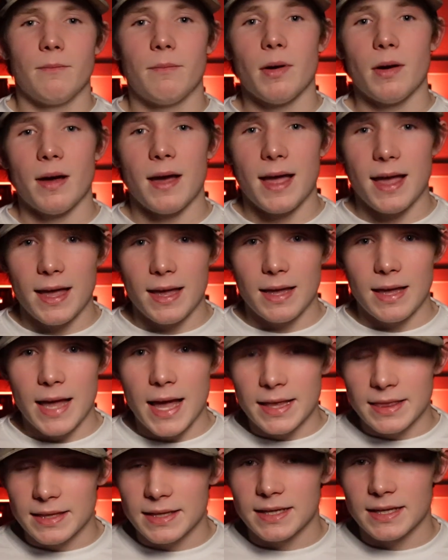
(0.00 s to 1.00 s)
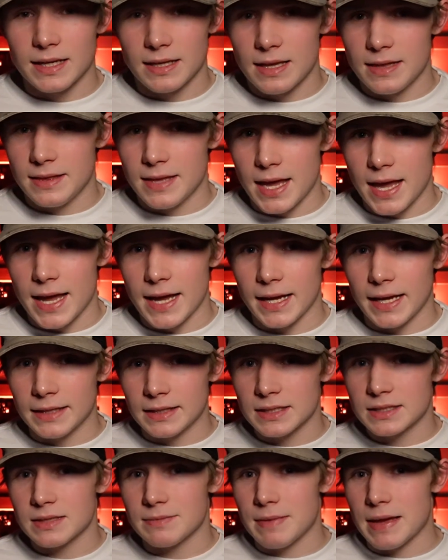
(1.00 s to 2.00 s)
But at the end of the day,
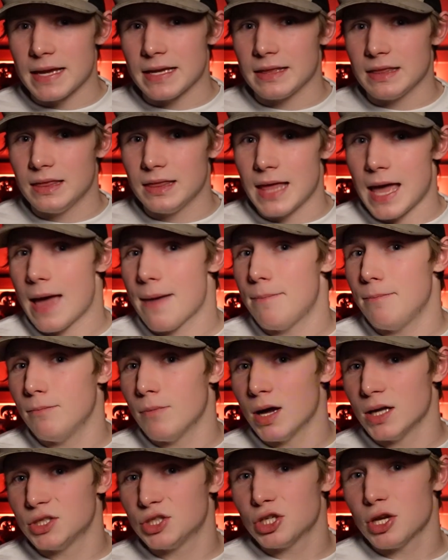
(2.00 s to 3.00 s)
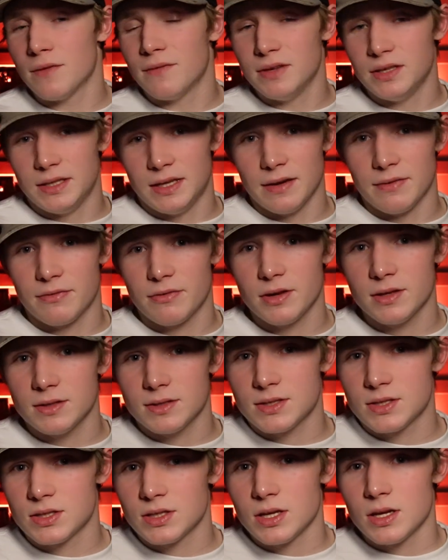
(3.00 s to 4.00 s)
it doesn't make that much of a
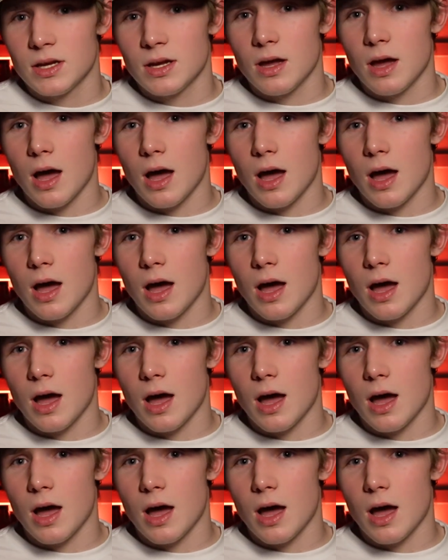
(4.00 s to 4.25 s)
difference.